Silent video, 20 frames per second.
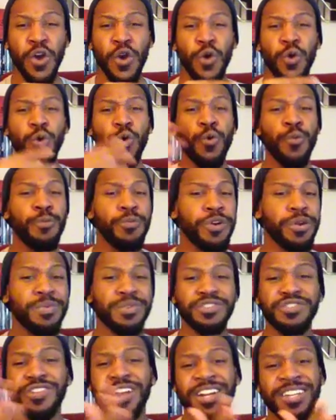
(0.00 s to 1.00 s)
who pretty
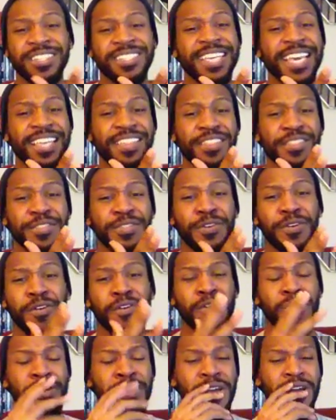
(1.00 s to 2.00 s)
much tried to take the
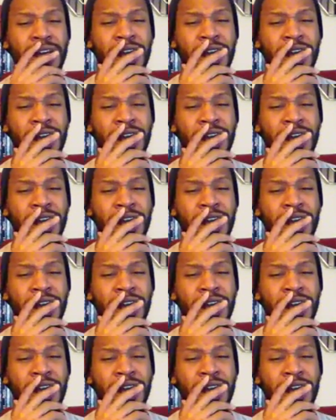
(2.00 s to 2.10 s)
throne.